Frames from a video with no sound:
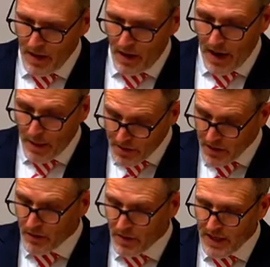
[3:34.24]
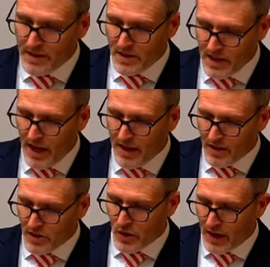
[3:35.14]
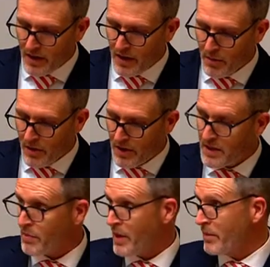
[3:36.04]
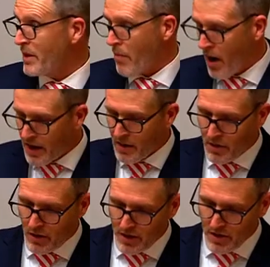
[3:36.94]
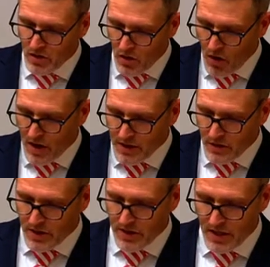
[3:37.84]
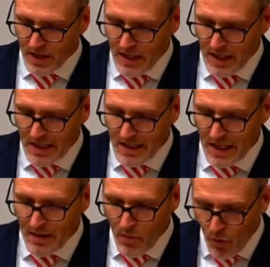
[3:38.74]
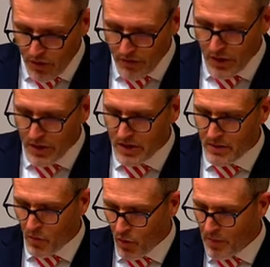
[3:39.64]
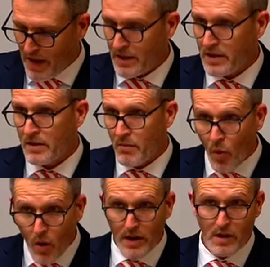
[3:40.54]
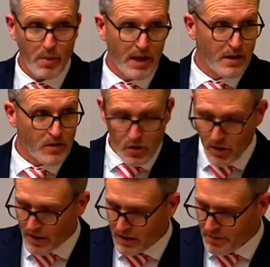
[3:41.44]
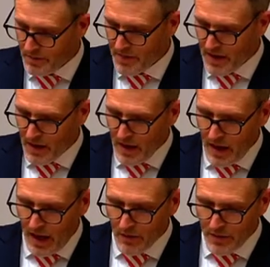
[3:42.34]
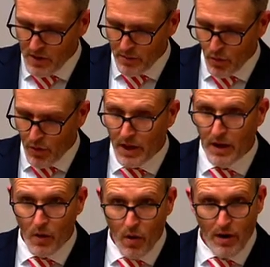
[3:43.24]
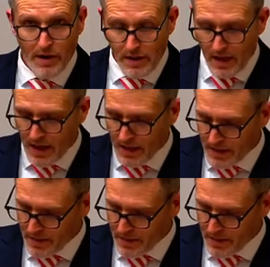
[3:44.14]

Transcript: I absolutely understand the Australian communities and people in my community's strong interest in seeing more diverse, more balanced, more independent journalism, and for supporting an inquiry to that end.